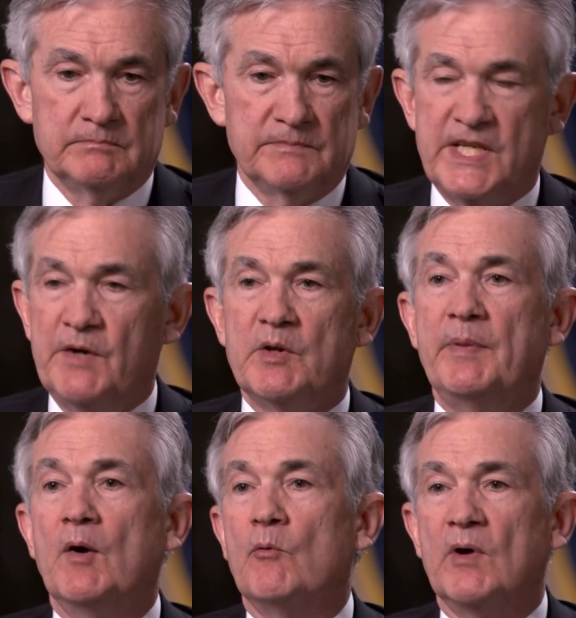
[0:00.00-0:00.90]
sound
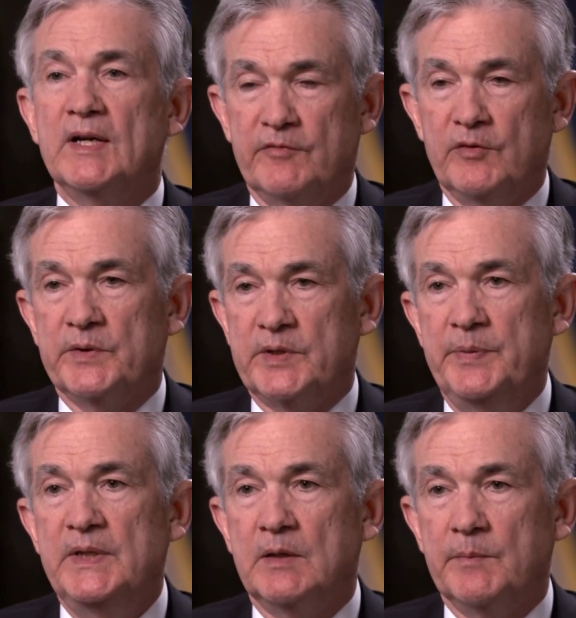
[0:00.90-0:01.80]
about right for what the
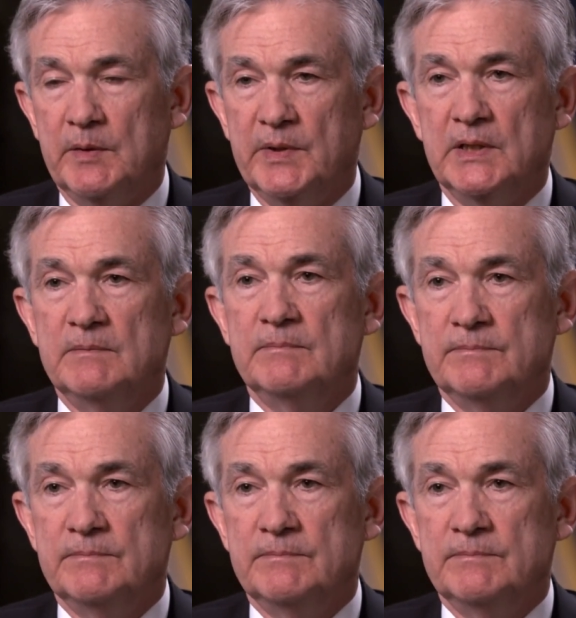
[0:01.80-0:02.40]
peak may be.